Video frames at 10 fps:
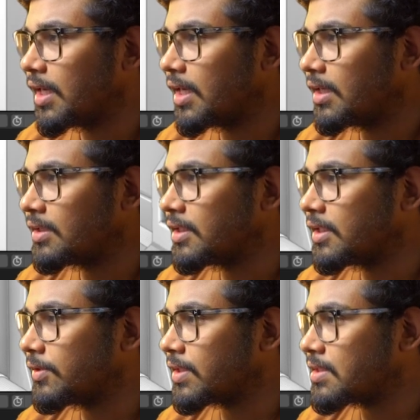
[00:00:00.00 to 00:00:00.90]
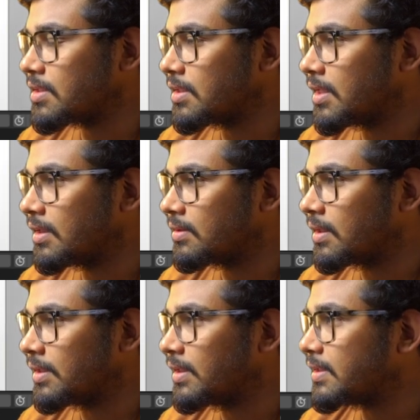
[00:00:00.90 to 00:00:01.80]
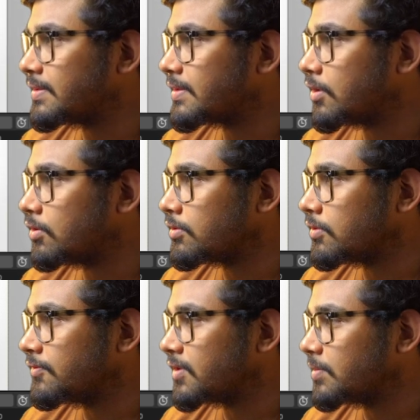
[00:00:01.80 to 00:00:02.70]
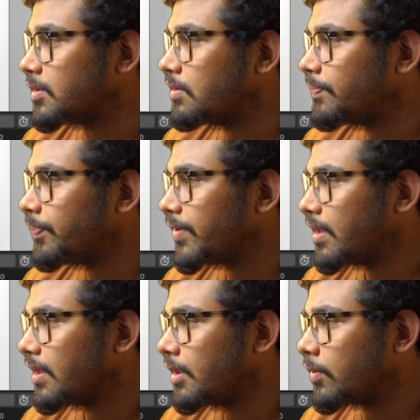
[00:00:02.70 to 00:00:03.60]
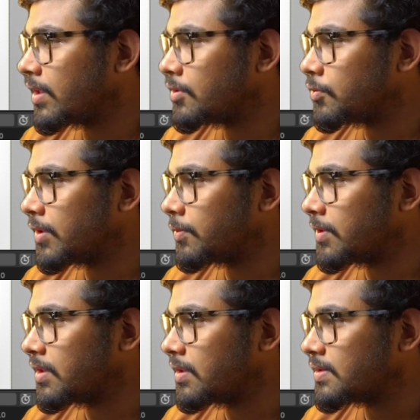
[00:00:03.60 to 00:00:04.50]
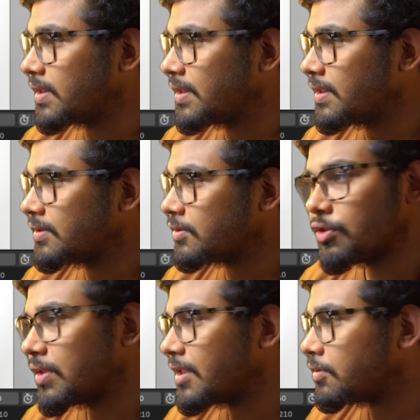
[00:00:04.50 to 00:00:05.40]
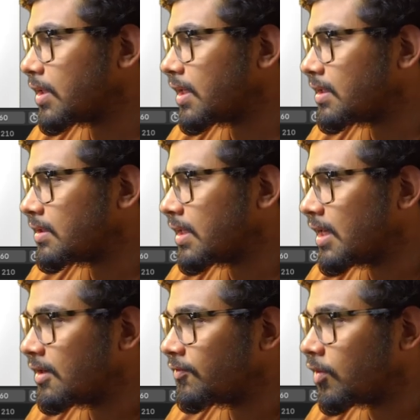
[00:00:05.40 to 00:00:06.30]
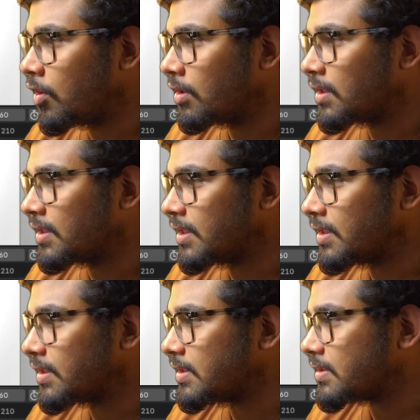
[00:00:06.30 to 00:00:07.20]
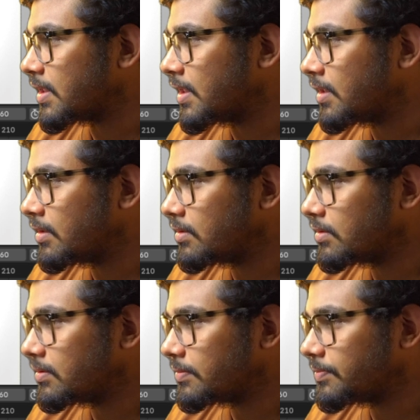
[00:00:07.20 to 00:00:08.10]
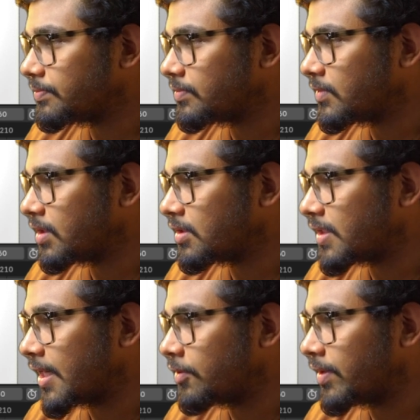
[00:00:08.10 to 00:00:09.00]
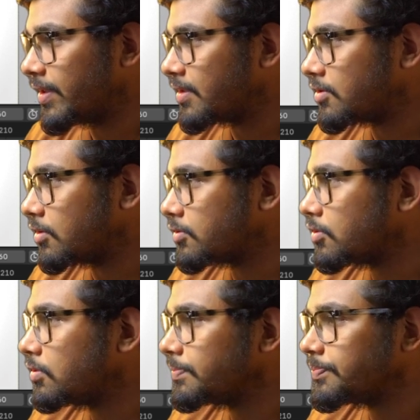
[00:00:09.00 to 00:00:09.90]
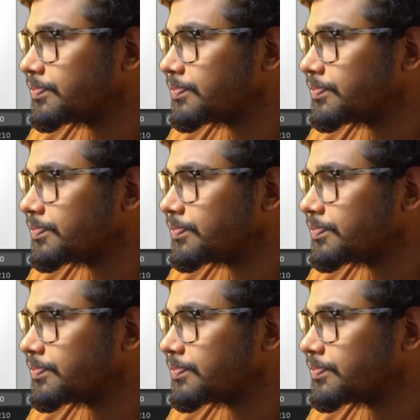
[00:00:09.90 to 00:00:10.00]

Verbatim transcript: And here you can see that the details are also visible. You can tweak with the settings so that you can have all the details and the shadow areas also.